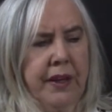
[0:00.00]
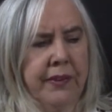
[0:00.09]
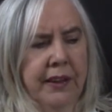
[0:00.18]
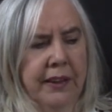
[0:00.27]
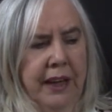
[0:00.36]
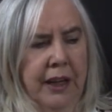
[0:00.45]

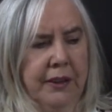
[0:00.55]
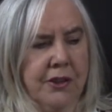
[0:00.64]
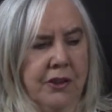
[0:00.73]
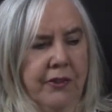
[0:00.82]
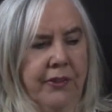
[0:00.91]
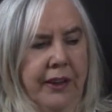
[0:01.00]
they had that
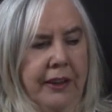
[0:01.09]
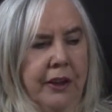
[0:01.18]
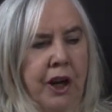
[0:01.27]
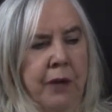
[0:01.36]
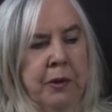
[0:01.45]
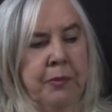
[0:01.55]
sort of thing in
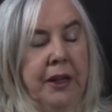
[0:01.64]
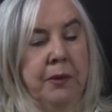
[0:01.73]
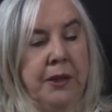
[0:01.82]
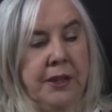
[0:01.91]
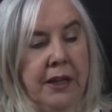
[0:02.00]
common. But anyway,